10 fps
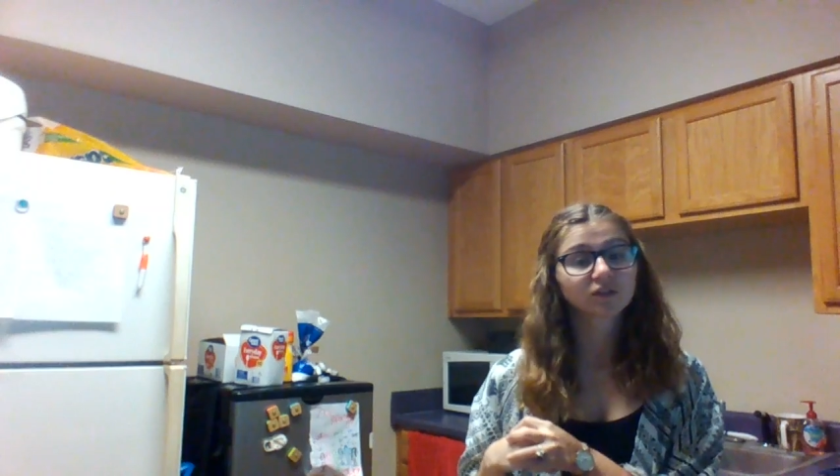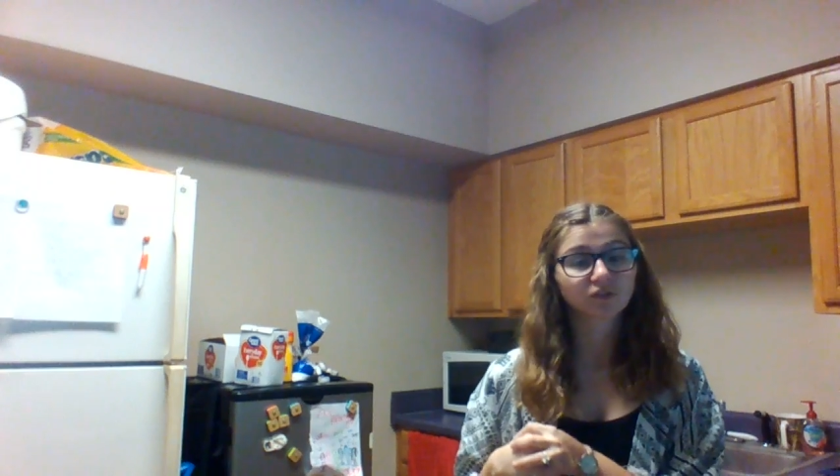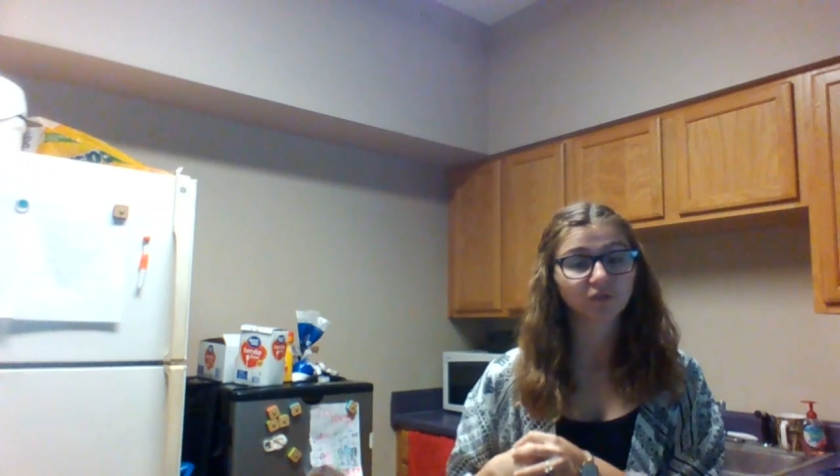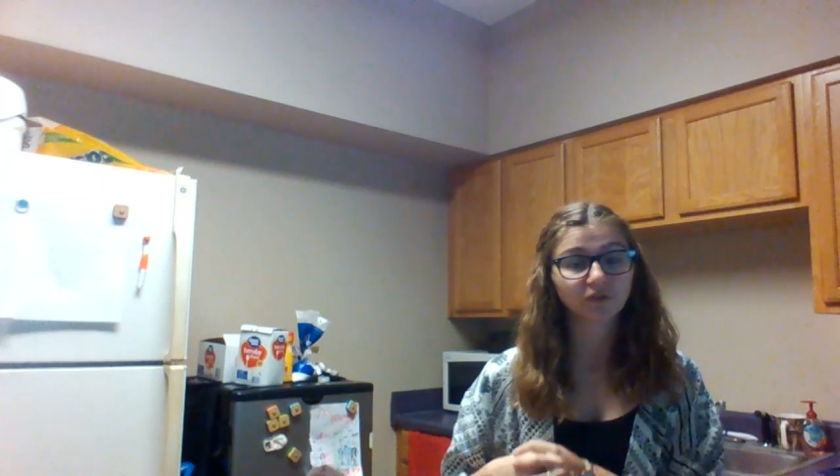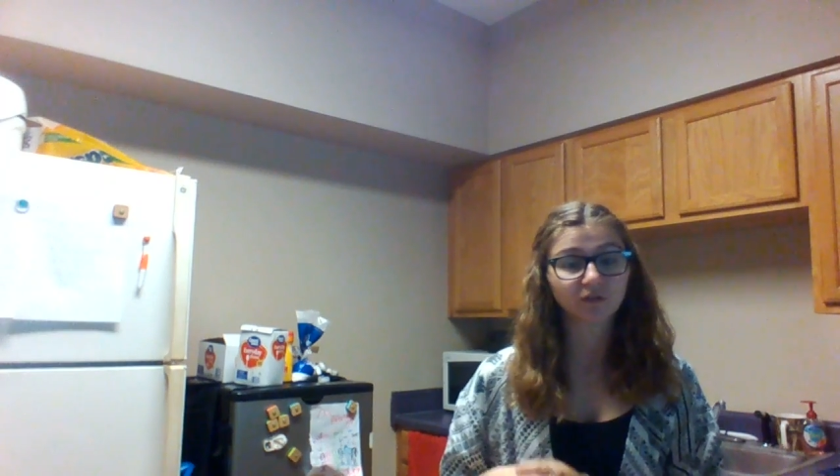
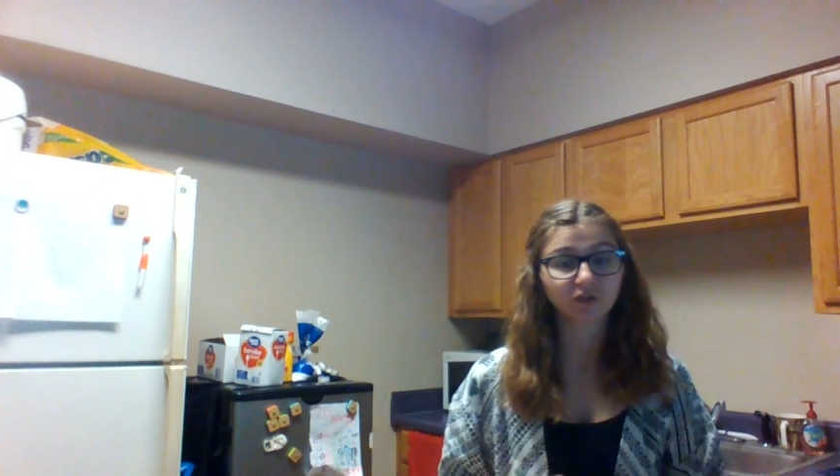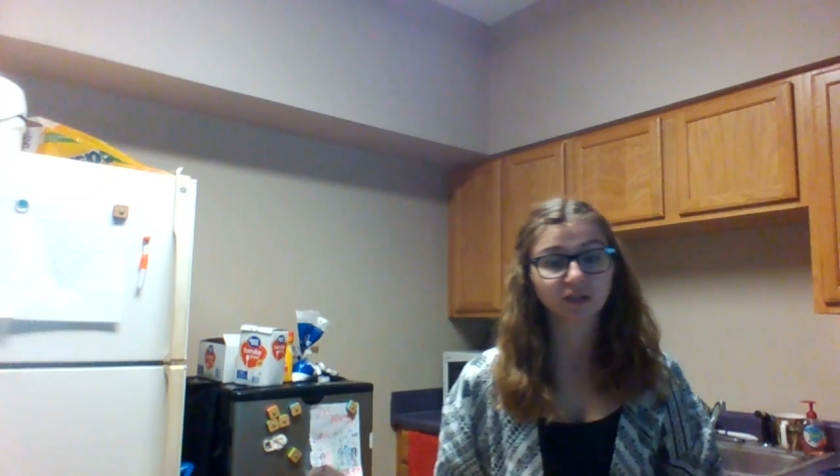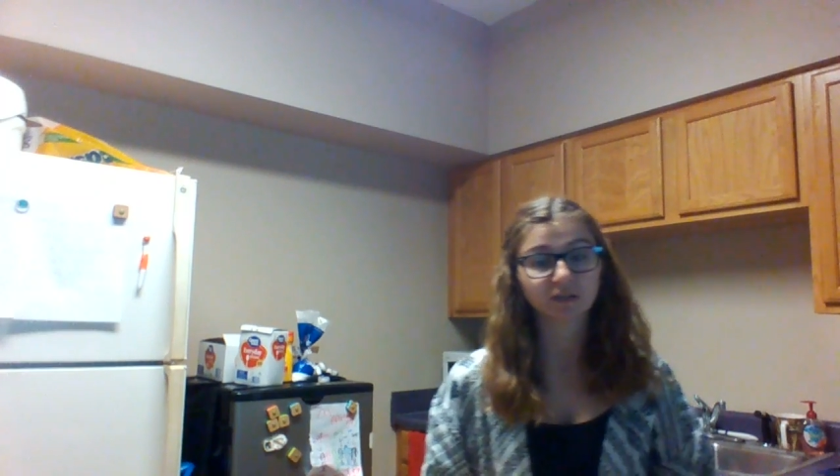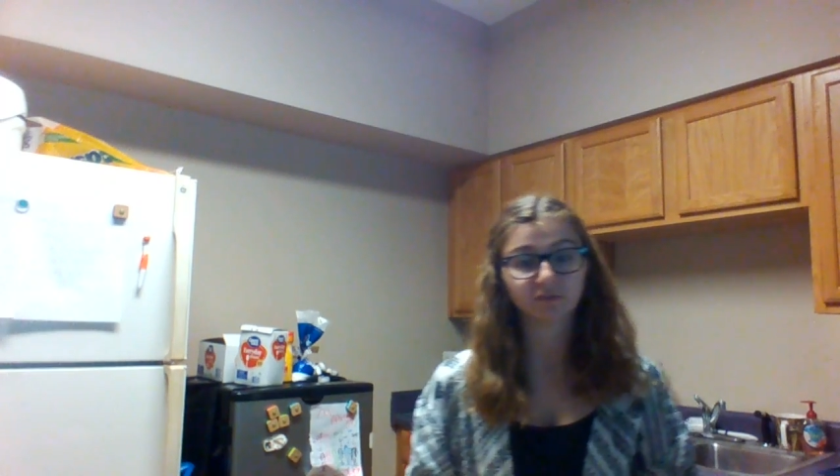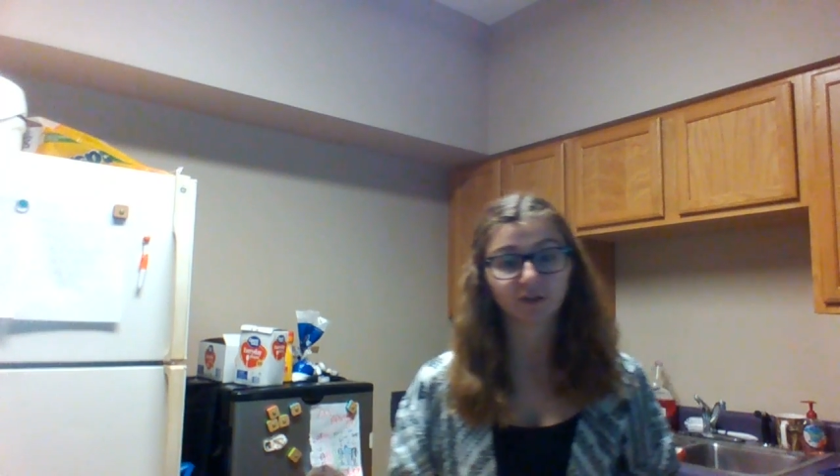So if you ever
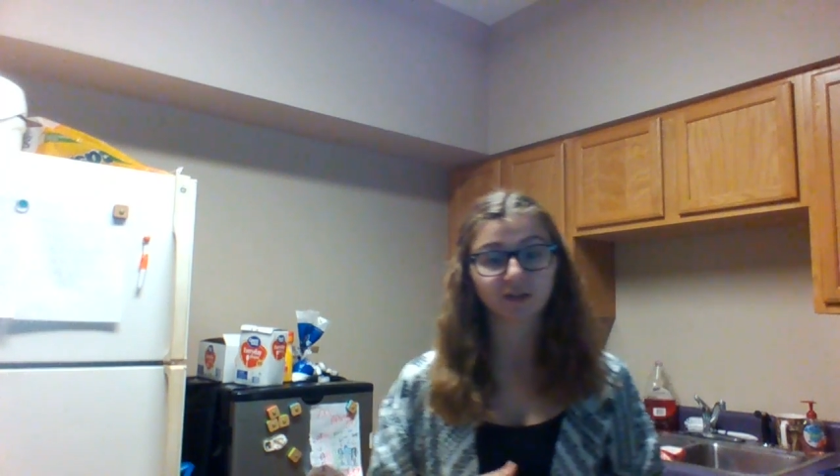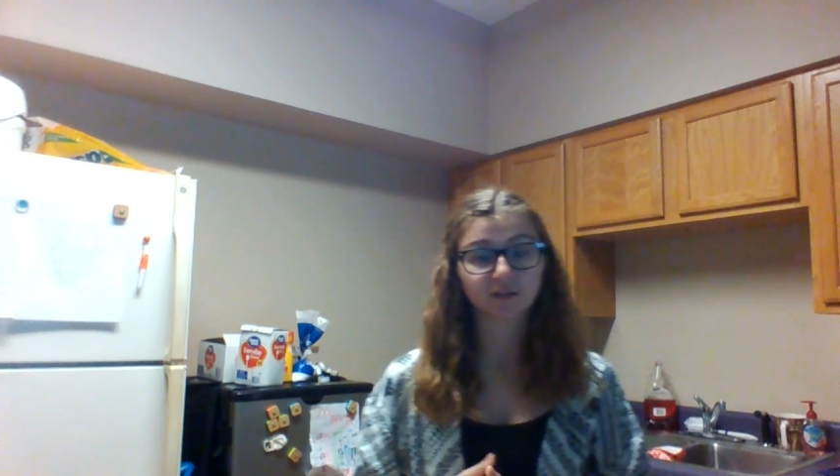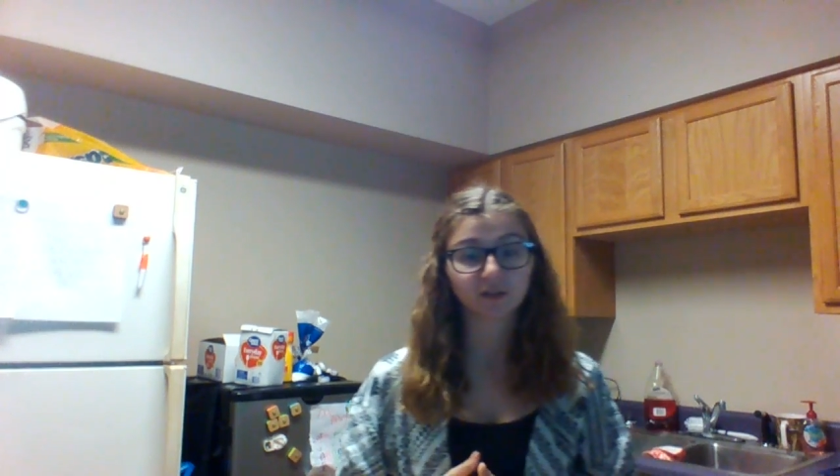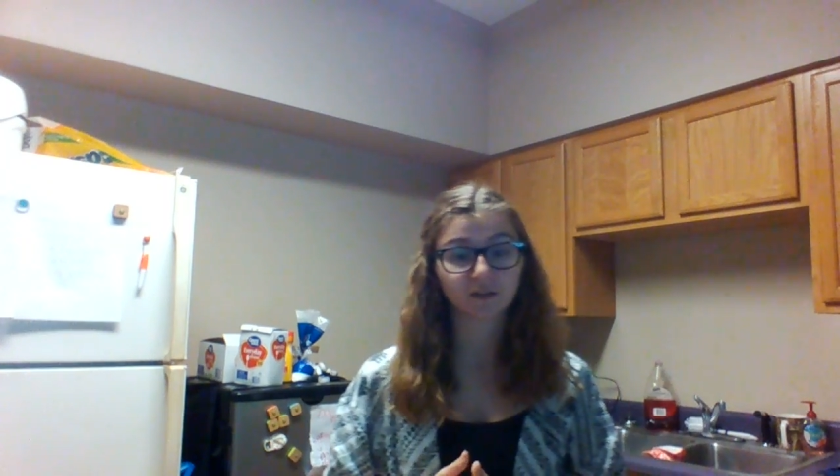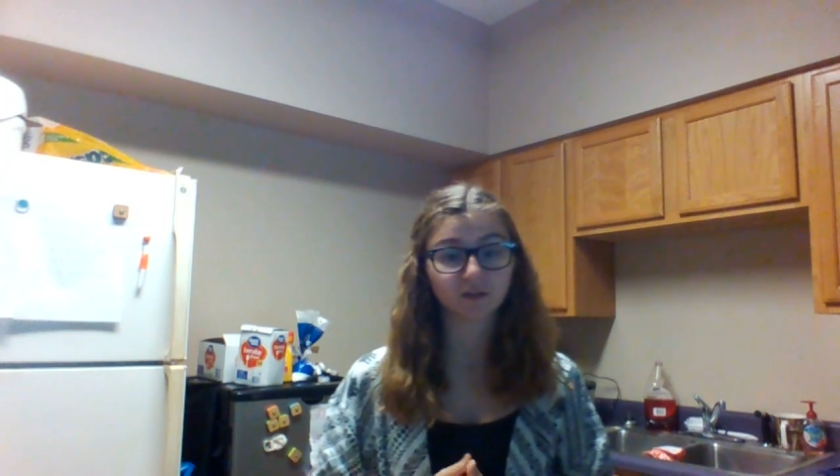need to
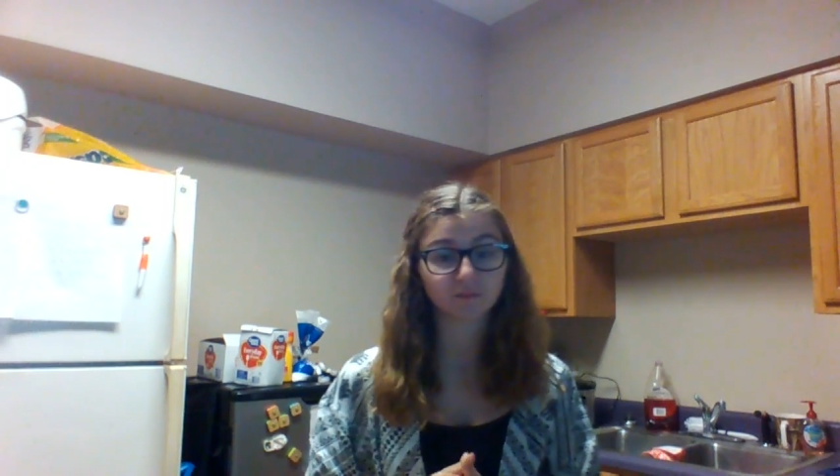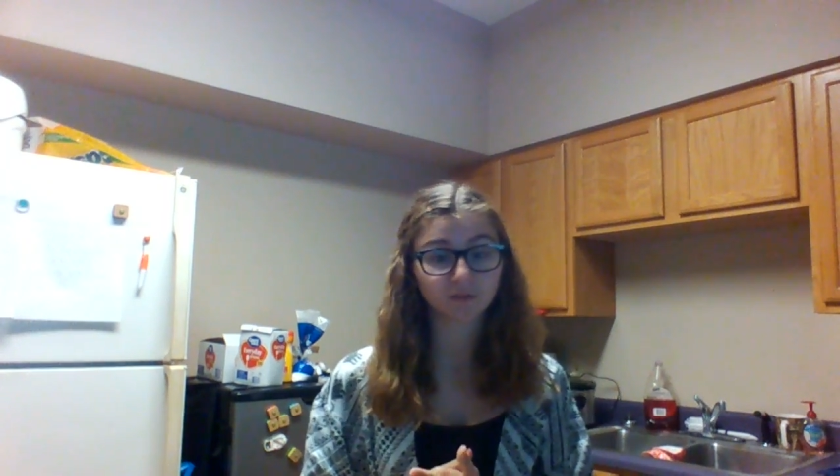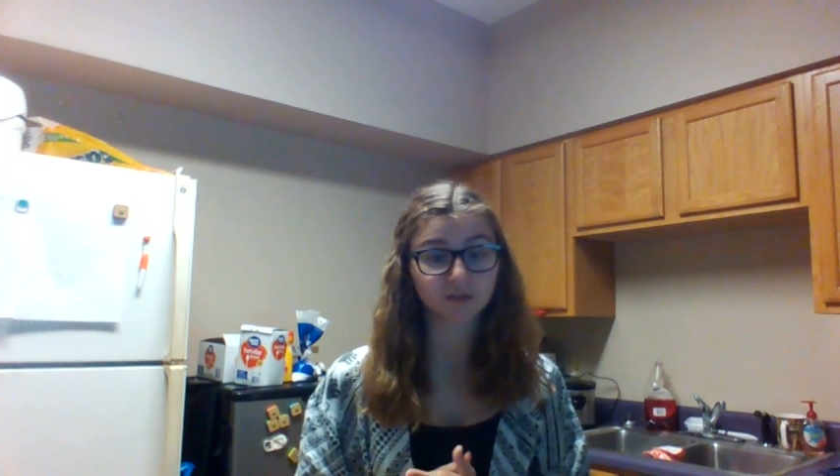find a